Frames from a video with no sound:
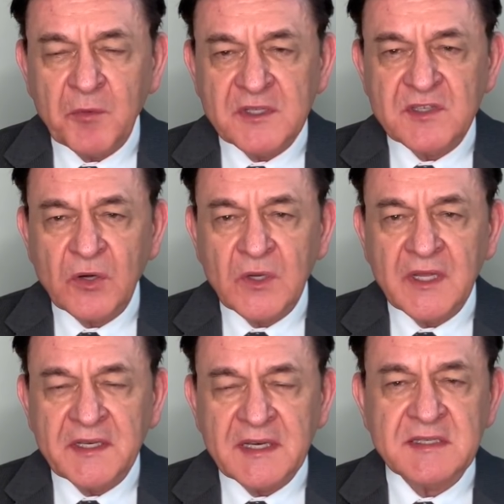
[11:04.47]
was
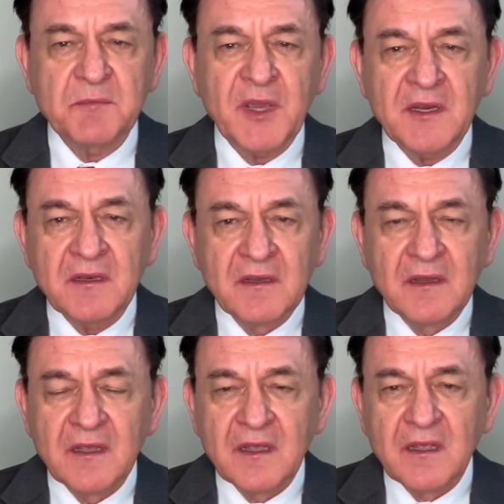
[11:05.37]
totally decimated.
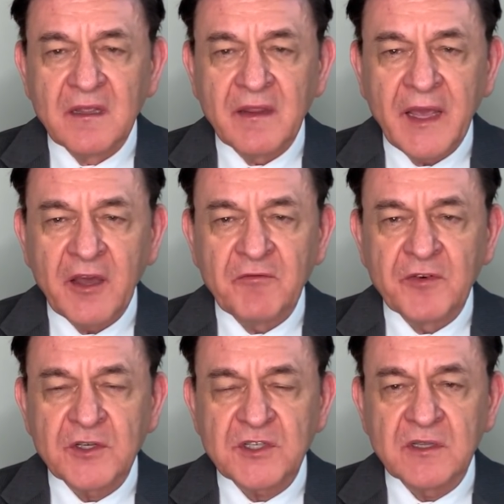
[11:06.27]
They had
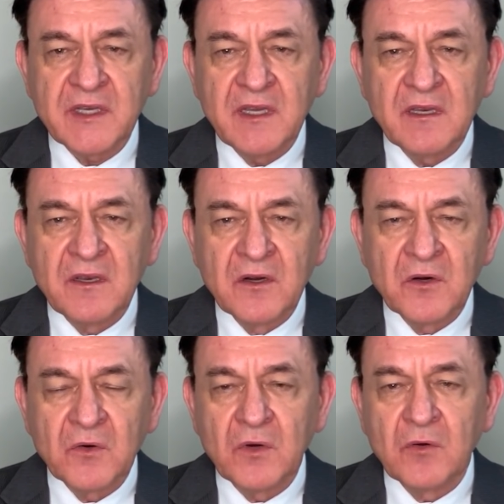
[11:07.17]
virtually
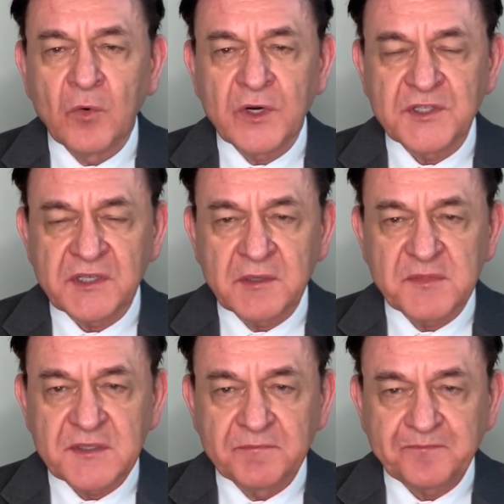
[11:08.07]
no
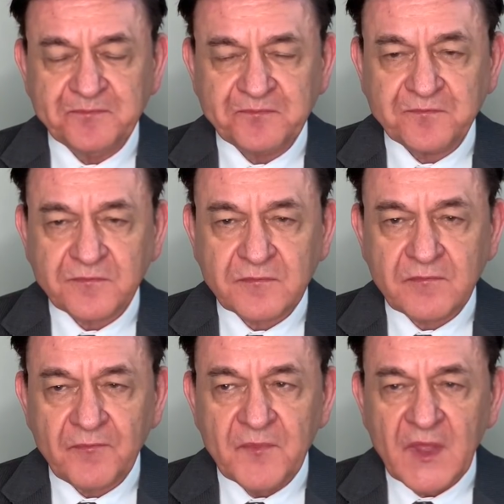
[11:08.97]
warships.
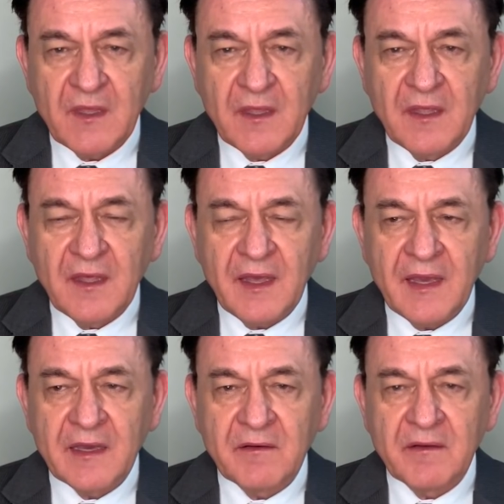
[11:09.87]

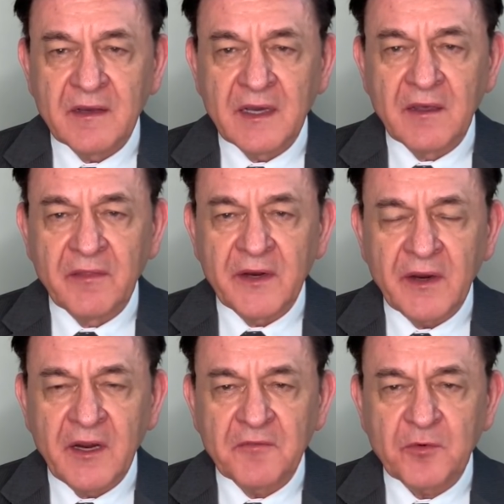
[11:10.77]
And their
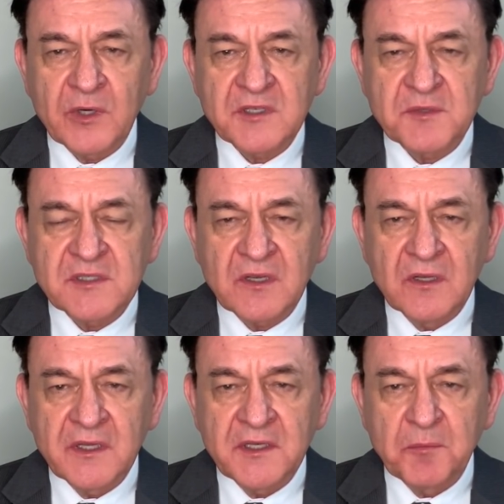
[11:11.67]
Air Force was
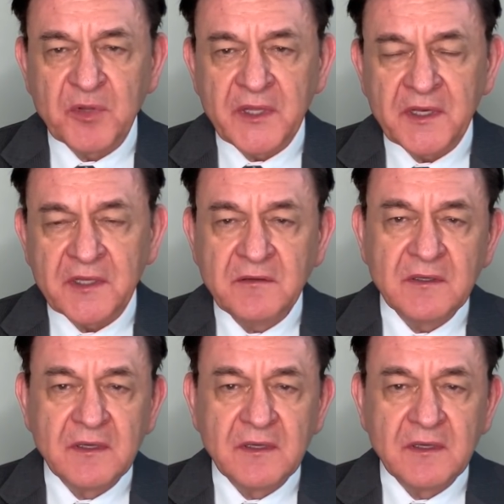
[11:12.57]
totally depleted.